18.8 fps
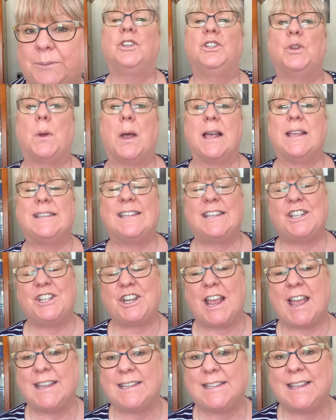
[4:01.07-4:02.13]
So i
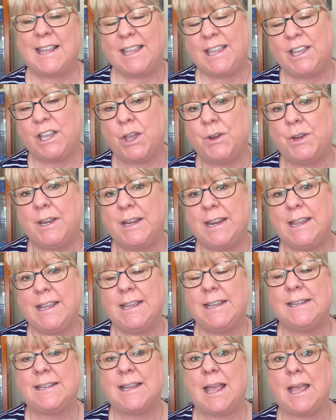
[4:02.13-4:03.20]
suggest that you're going to
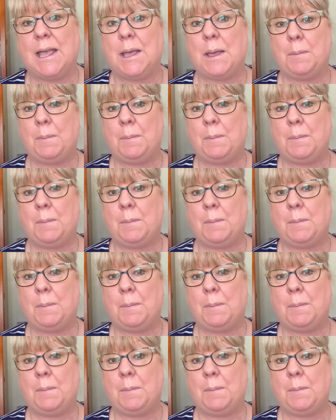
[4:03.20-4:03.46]
need uh,